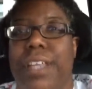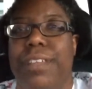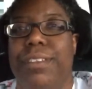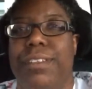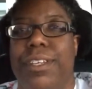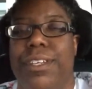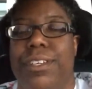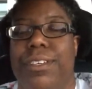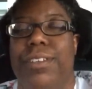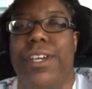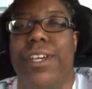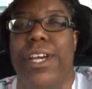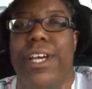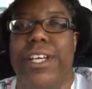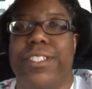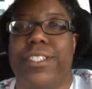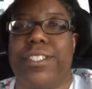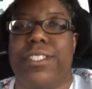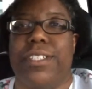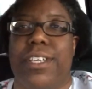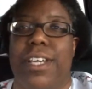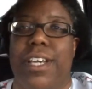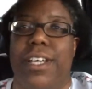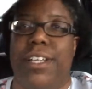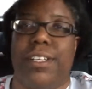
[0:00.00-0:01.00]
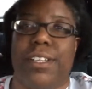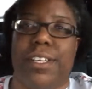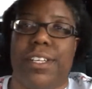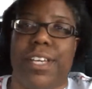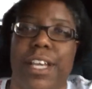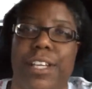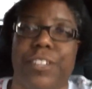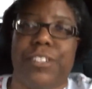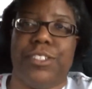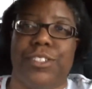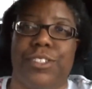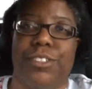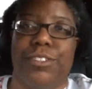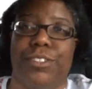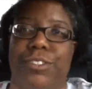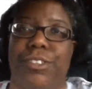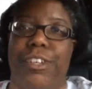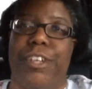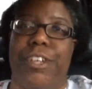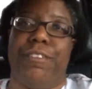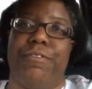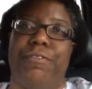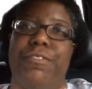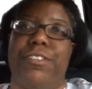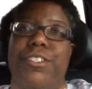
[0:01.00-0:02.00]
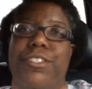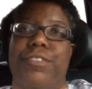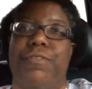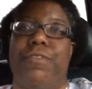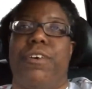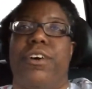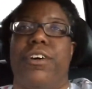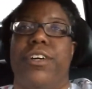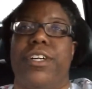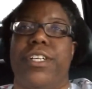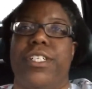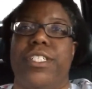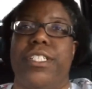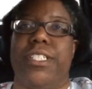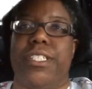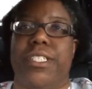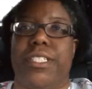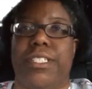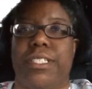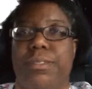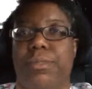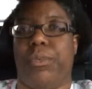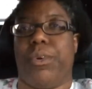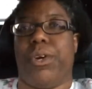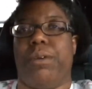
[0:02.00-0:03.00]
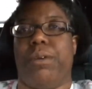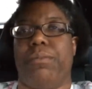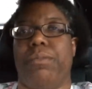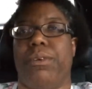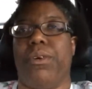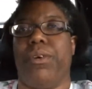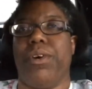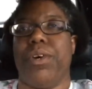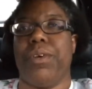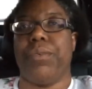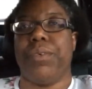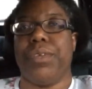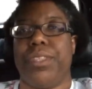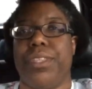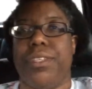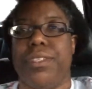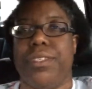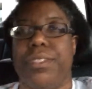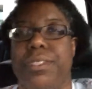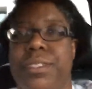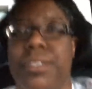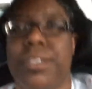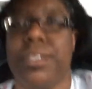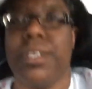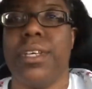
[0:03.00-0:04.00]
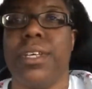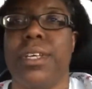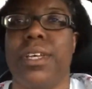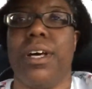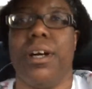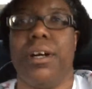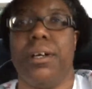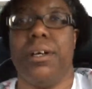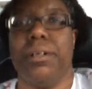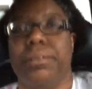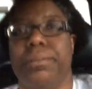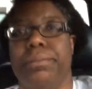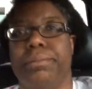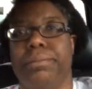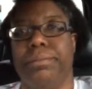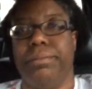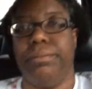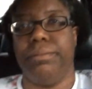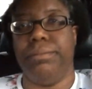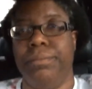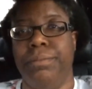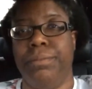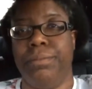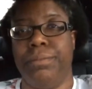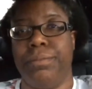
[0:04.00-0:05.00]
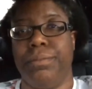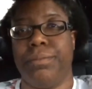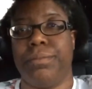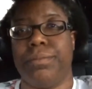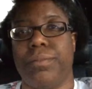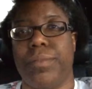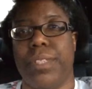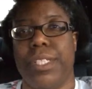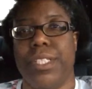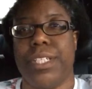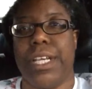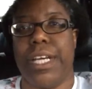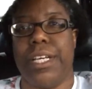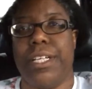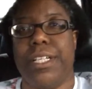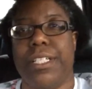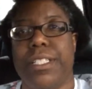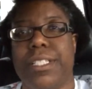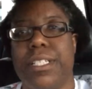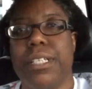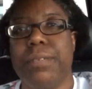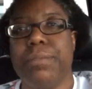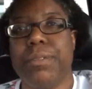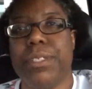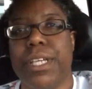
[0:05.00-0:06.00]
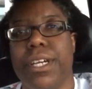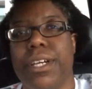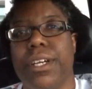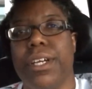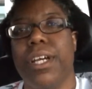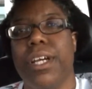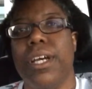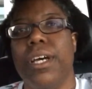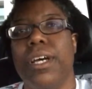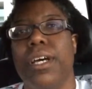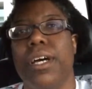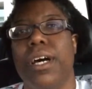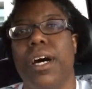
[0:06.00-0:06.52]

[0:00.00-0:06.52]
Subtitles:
I think you guys can kind of catch the drift as far as where I'm going with these these kind of tips here.